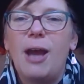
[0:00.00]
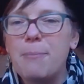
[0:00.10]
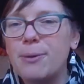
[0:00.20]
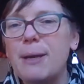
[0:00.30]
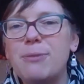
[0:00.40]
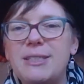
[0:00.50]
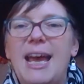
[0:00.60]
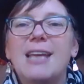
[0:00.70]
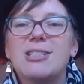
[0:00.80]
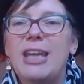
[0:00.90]
I bring up the
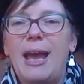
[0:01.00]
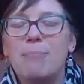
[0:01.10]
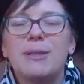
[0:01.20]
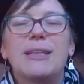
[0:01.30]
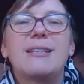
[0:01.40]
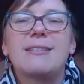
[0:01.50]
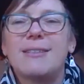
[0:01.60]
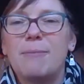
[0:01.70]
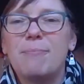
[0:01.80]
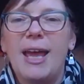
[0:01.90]
dash cam because
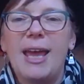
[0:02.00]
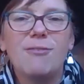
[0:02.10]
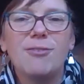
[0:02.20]
I have